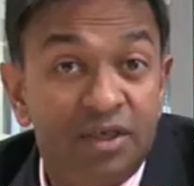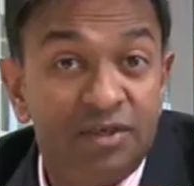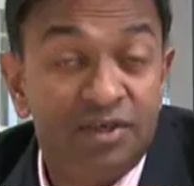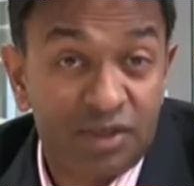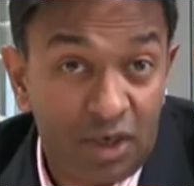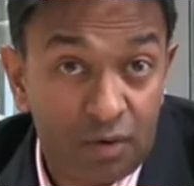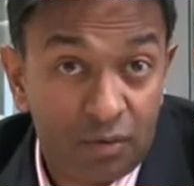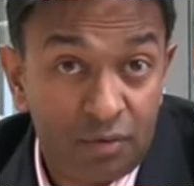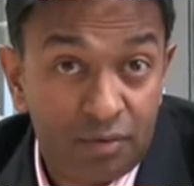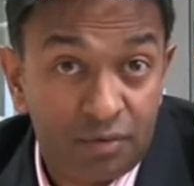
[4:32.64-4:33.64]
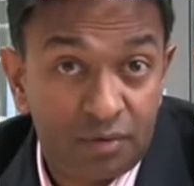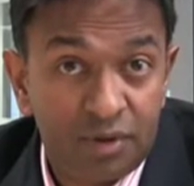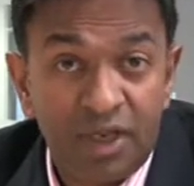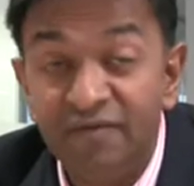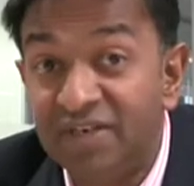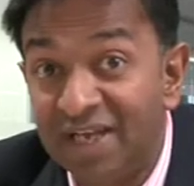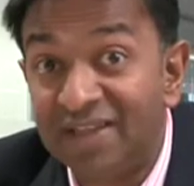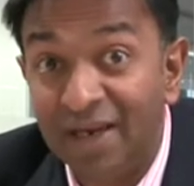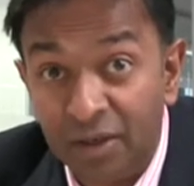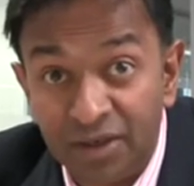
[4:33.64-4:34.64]
So if you take
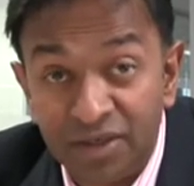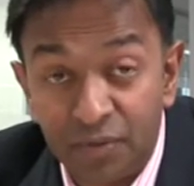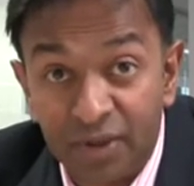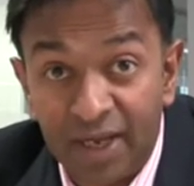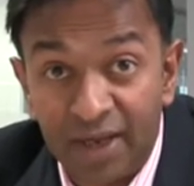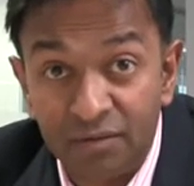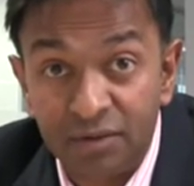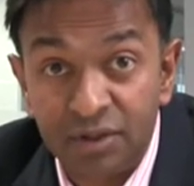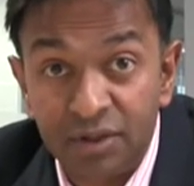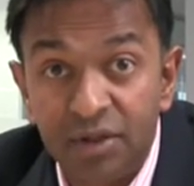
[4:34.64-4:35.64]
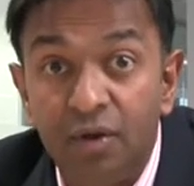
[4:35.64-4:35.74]
that into account,